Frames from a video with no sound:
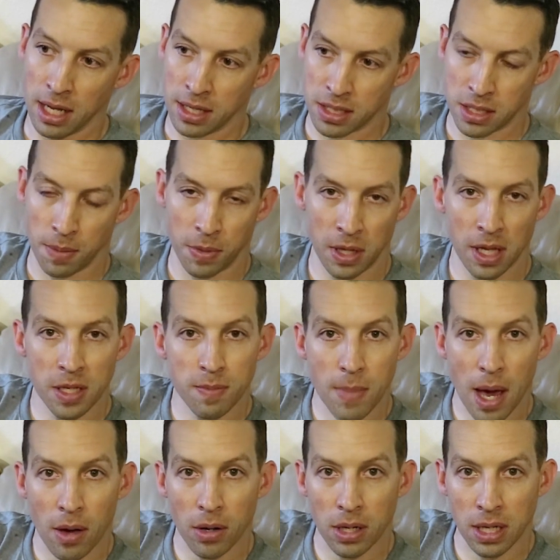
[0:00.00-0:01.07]
It's something that's
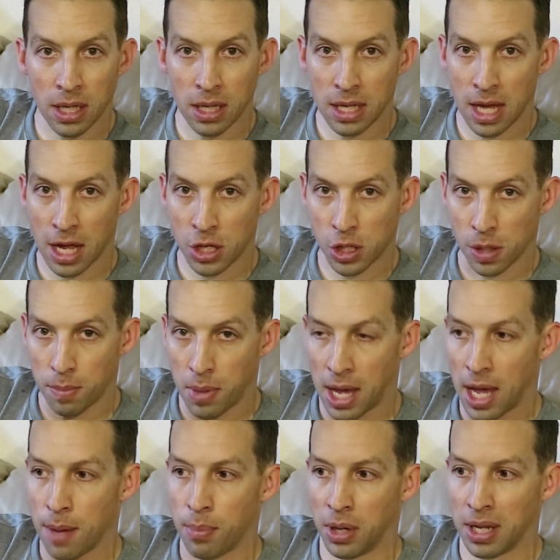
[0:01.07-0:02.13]
mounted in the engine
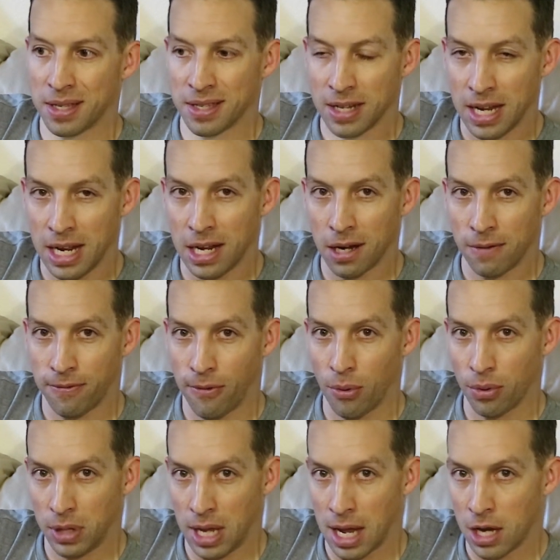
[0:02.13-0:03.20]
bay, but it's needed
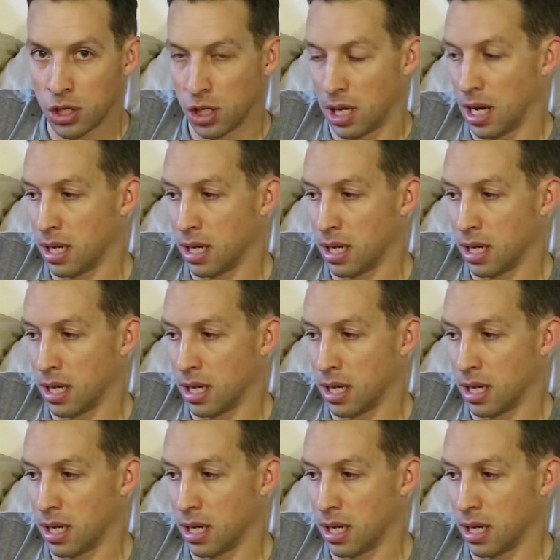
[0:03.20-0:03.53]
for the engine.